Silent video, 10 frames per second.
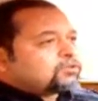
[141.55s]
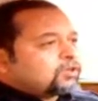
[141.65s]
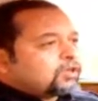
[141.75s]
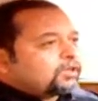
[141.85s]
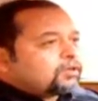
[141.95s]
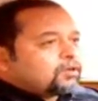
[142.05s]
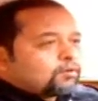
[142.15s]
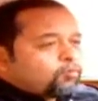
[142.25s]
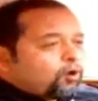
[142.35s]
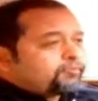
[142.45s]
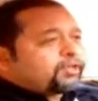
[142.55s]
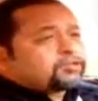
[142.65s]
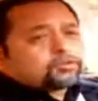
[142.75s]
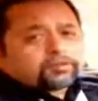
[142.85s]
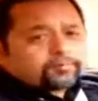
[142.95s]
It's really
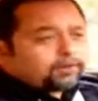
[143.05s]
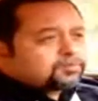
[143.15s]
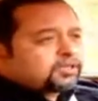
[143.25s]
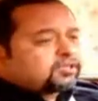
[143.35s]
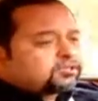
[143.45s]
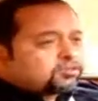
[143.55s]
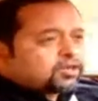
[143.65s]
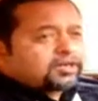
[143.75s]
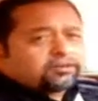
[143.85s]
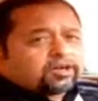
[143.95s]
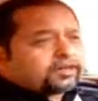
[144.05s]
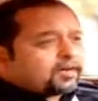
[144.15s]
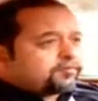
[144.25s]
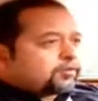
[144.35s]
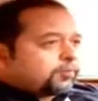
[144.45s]
wafting through the bumps and it's really, really
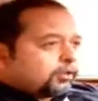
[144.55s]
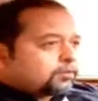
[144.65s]
comfortable.